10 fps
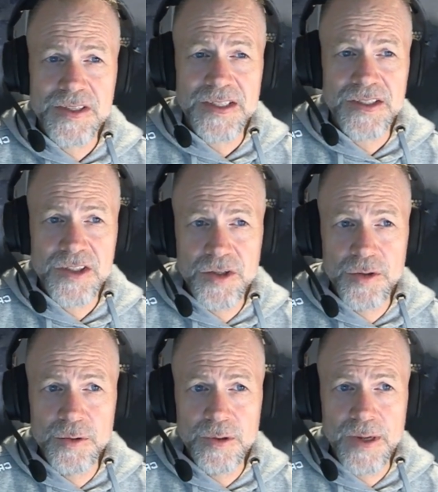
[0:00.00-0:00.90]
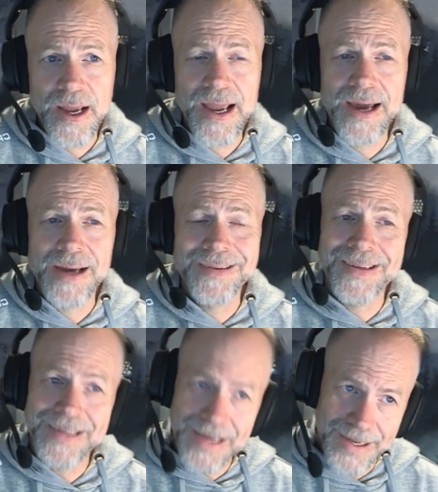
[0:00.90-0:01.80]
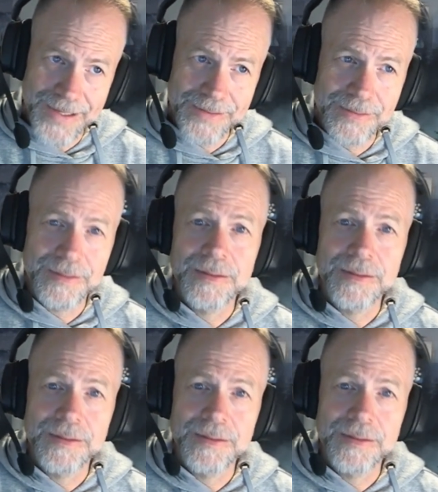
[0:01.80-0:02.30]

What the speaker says: a 2 and a 9